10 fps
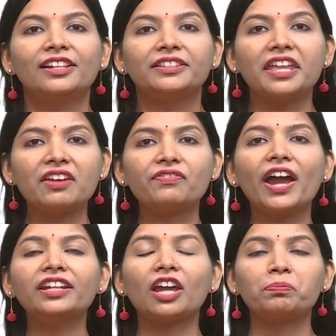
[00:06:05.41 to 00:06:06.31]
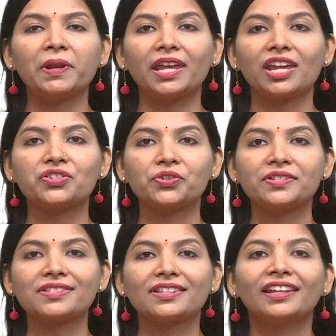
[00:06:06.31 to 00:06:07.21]
They find
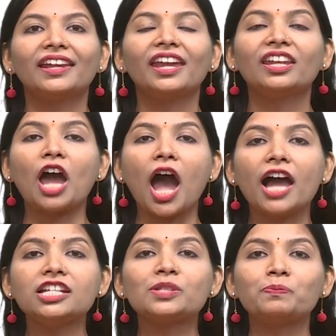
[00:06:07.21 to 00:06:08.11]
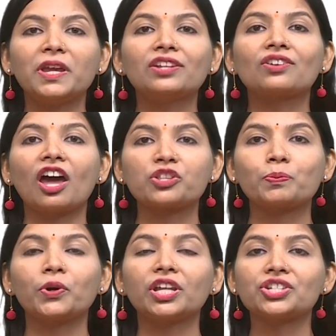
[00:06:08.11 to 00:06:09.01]
applications in high speed
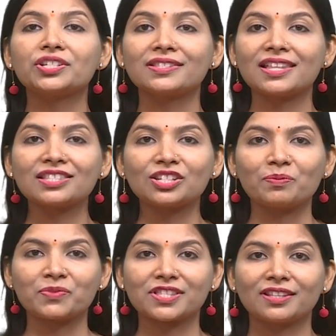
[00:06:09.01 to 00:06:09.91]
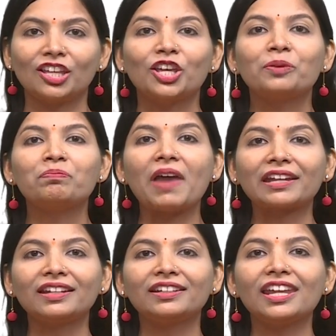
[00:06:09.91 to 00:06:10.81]
transportation systems,
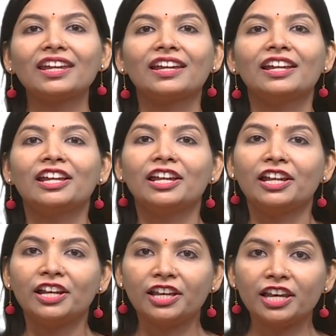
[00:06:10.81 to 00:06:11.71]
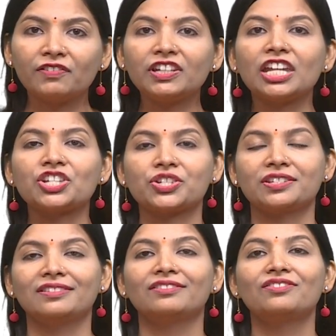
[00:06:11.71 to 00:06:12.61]
magnetic
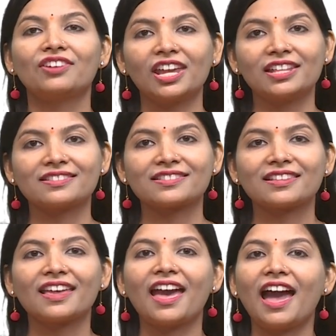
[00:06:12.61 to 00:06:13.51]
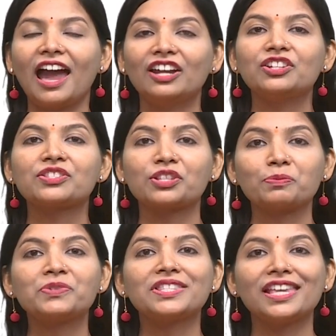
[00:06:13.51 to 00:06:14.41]
levitation, trains and
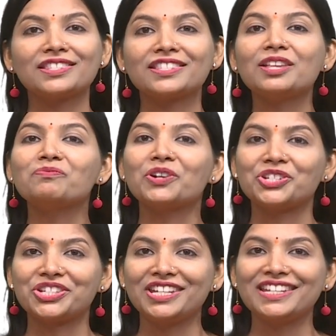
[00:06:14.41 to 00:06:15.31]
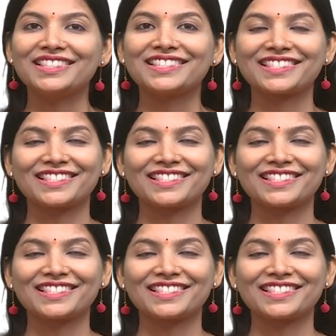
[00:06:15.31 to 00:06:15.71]
some CNC machines.